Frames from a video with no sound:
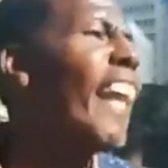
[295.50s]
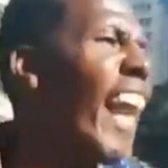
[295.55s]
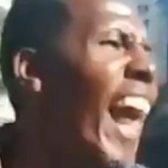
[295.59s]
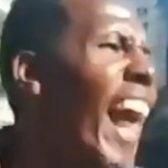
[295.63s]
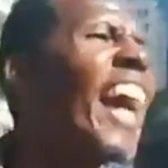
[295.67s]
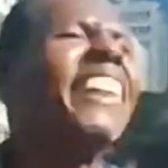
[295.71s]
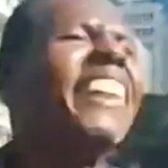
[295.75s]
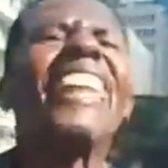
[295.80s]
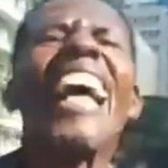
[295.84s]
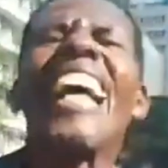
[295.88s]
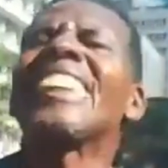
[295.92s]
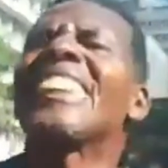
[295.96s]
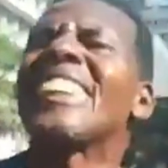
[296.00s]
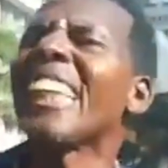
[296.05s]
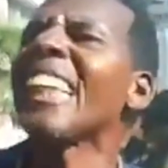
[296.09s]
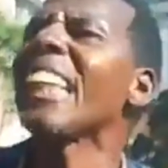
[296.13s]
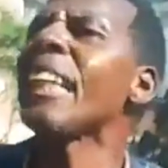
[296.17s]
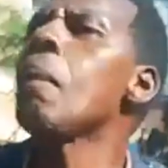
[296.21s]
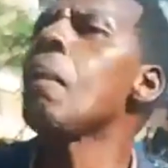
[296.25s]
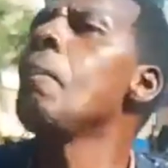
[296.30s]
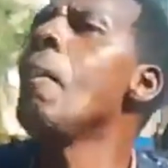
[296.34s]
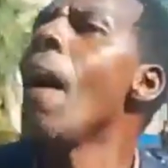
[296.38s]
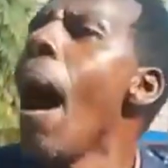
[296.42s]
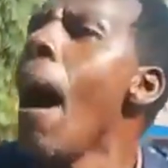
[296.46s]
let us
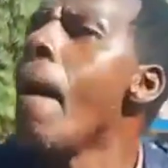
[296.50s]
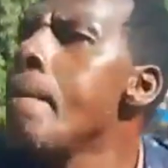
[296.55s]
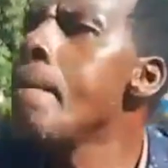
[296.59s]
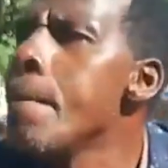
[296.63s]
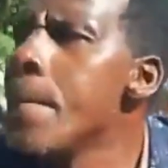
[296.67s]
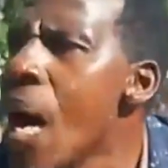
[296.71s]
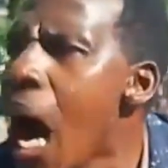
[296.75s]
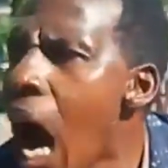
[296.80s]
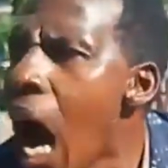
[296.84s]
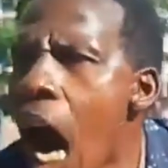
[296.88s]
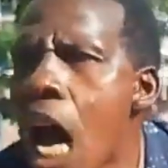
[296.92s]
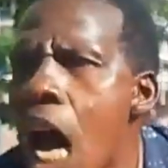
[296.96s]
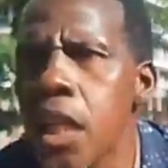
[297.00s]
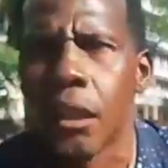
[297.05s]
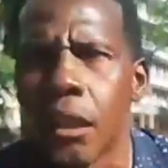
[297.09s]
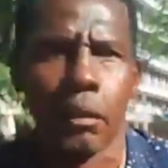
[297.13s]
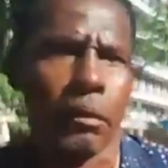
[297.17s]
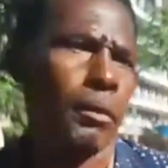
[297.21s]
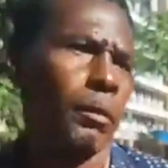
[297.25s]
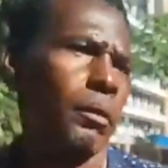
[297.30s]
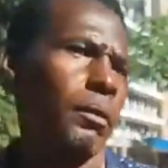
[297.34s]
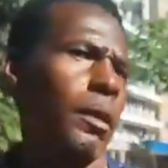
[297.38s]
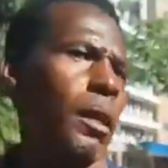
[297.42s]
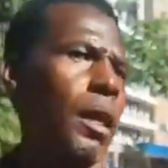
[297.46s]

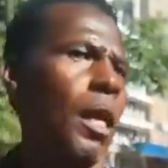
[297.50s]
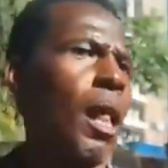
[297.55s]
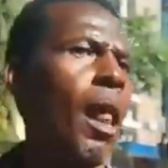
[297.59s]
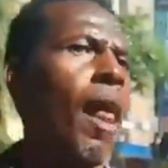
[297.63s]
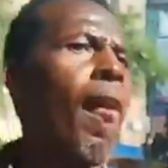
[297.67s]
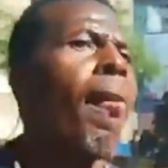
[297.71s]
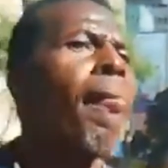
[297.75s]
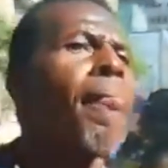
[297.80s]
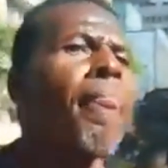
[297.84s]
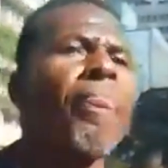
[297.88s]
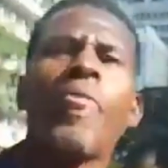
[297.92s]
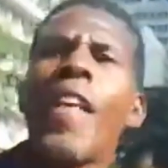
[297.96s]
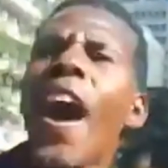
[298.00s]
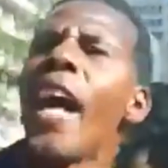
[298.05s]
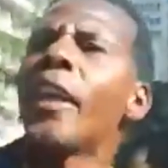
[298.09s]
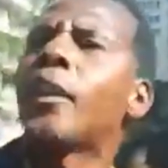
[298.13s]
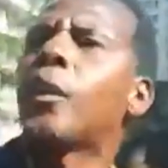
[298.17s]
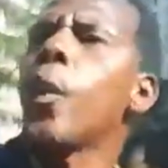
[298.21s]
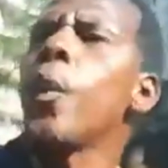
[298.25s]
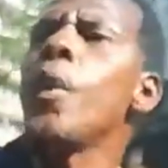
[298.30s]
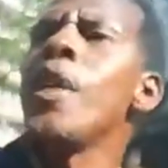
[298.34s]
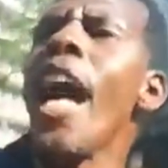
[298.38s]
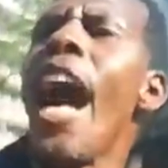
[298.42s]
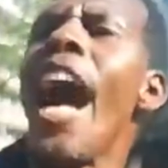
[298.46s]
remember
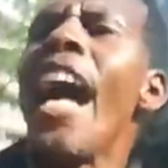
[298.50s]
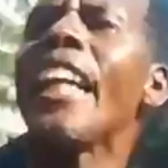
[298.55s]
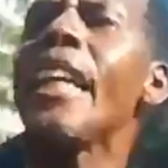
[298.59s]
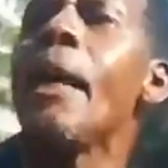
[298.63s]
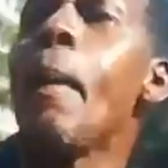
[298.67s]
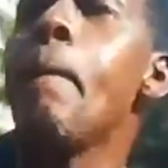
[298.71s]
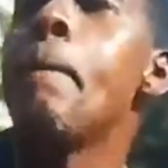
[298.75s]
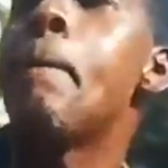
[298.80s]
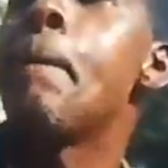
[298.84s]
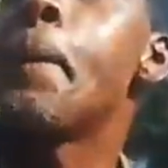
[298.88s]
that we are